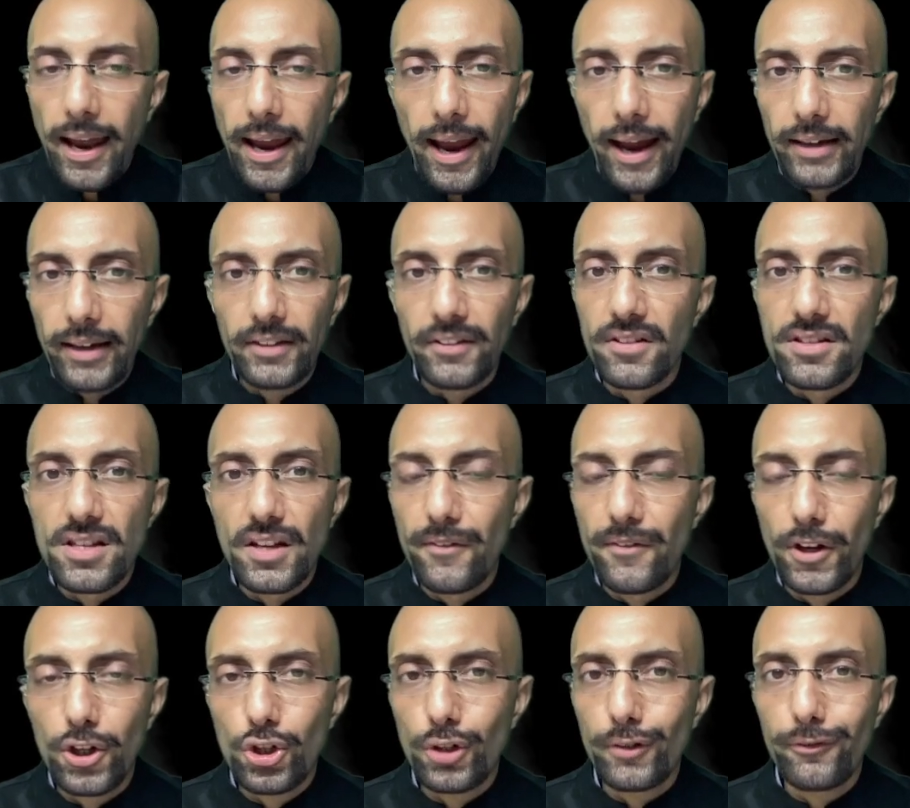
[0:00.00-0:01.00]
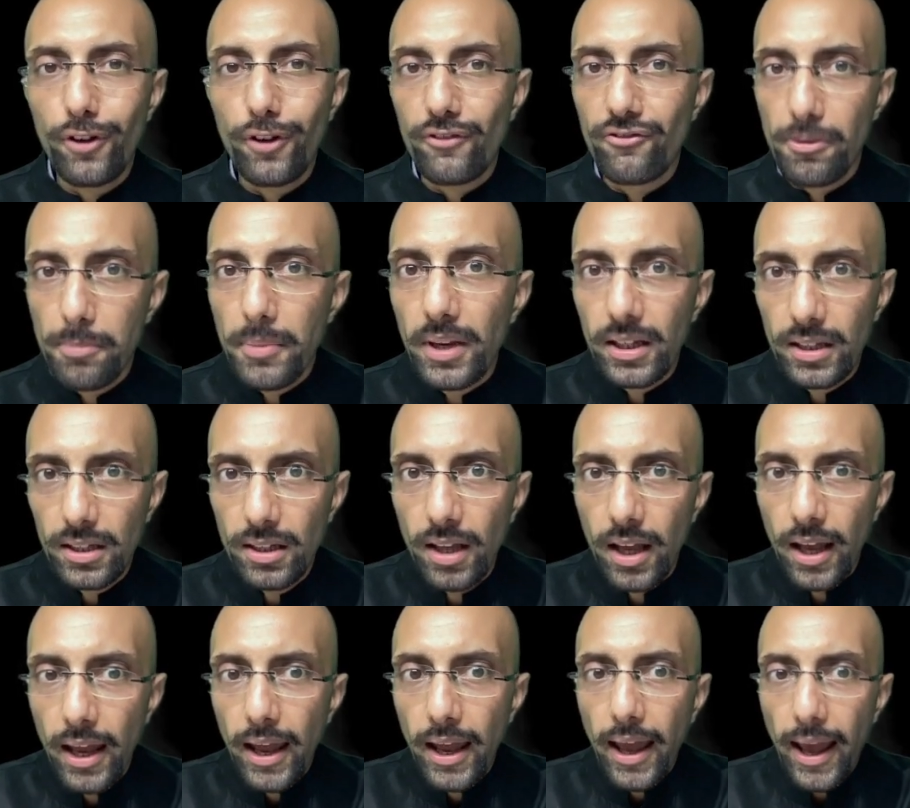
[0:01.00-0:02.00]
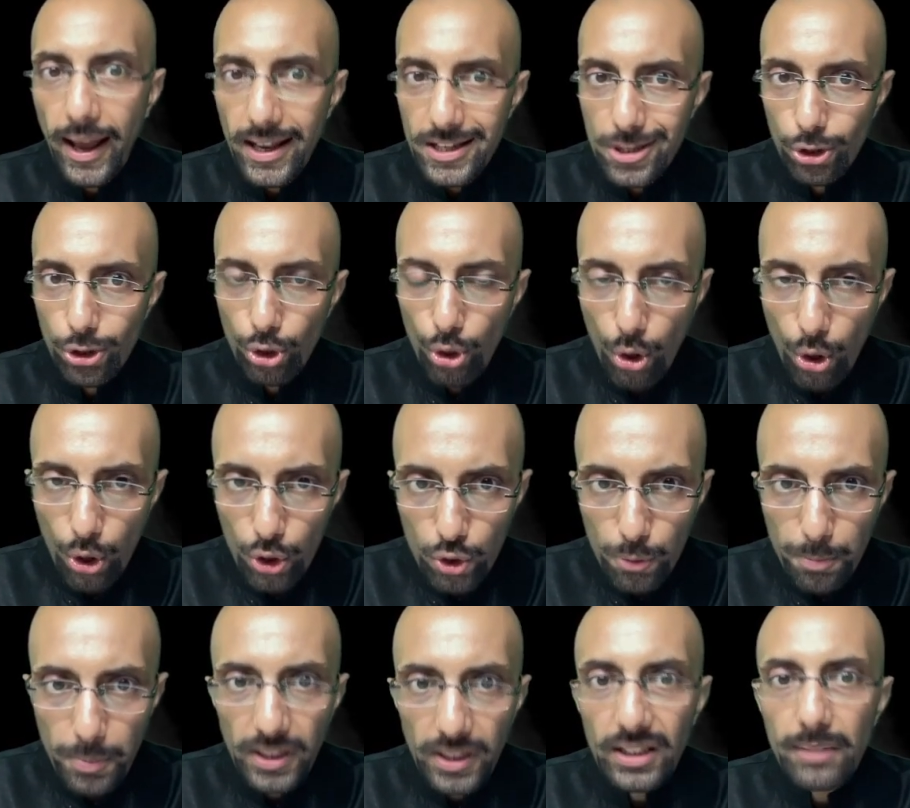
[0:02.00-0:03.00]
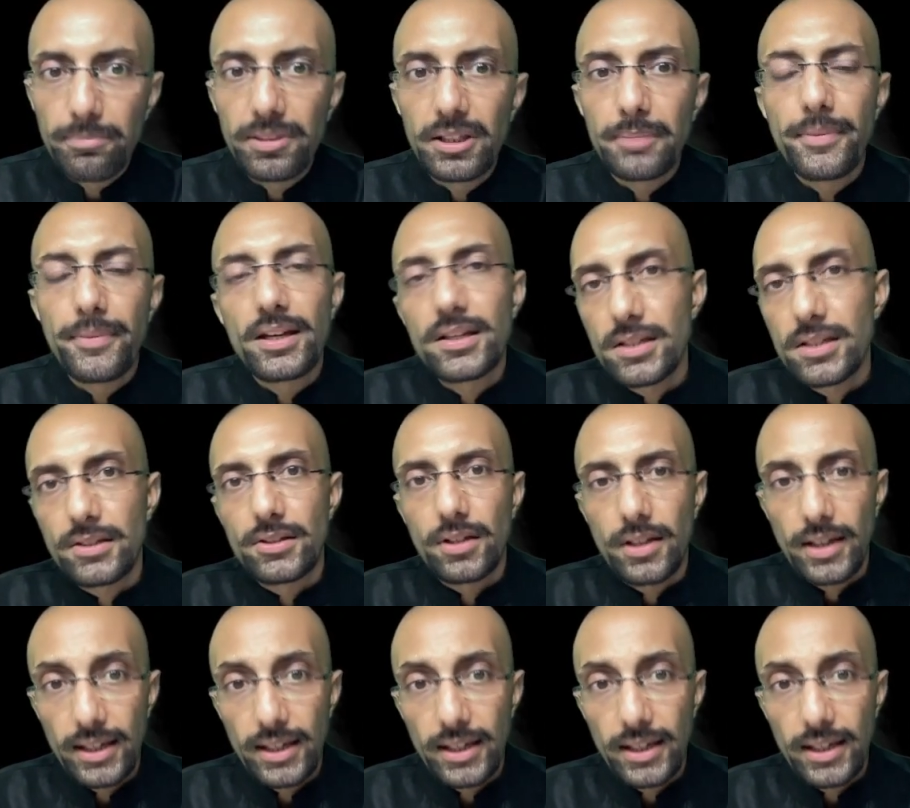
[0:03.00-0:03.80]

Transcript: and the reservation for women has not been implemented